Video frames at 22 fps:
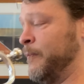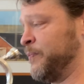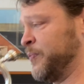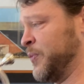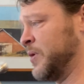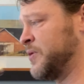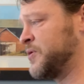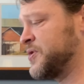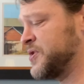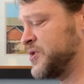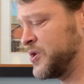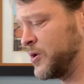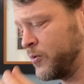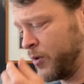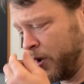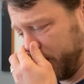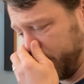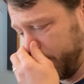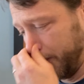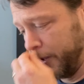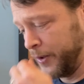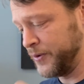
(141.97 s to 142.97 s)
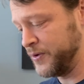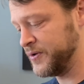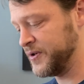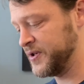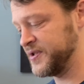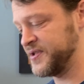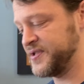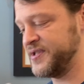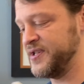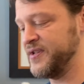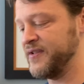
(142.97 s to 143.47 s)
And just a quick note, you
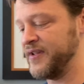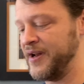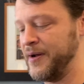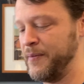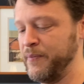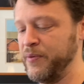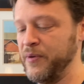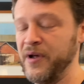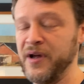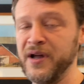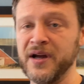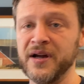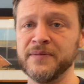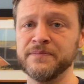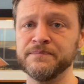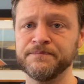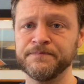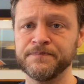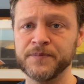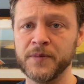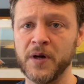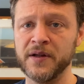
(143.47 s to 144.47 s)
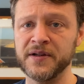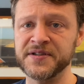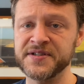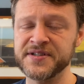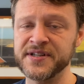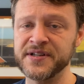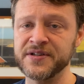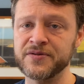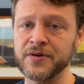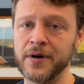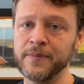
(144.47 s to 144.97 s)
can see that I'm playing on the
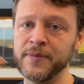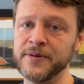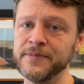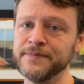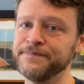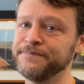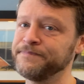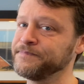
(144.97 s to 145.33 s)
C trumpet.